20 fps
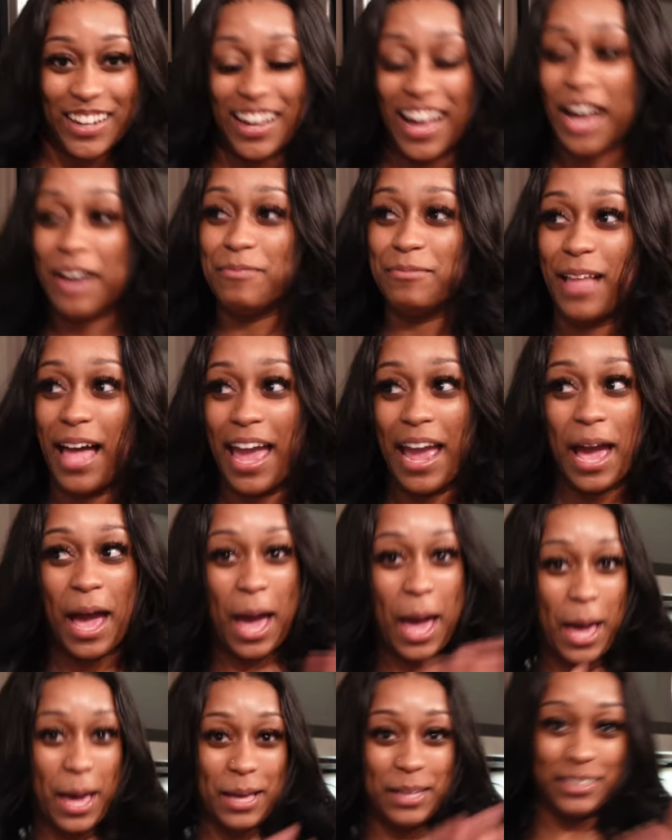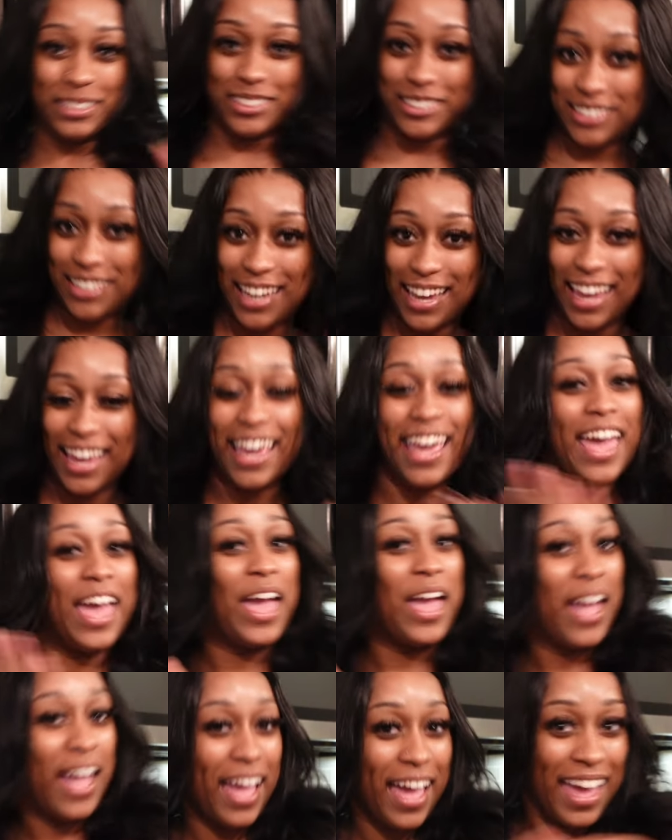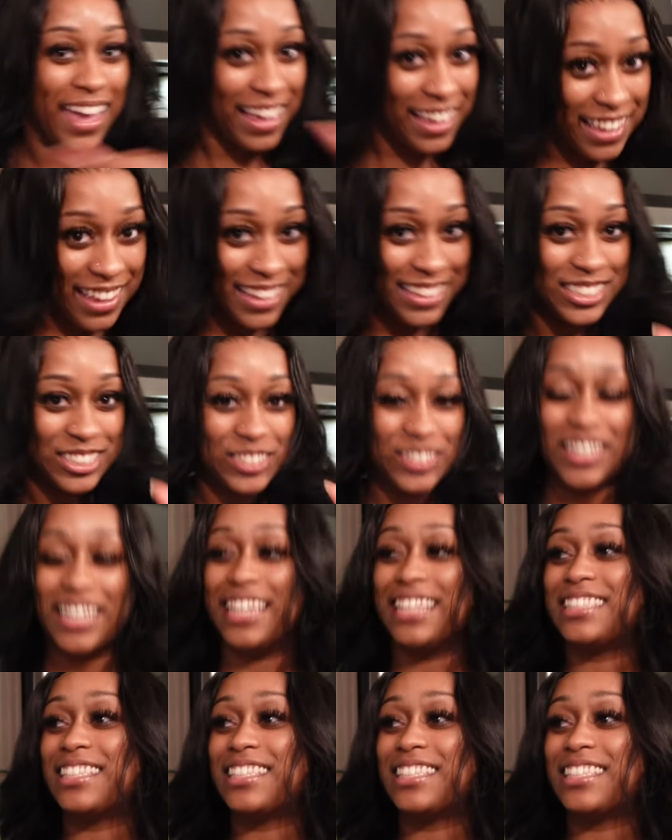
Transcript: I'm like, oh shit, hey kindred.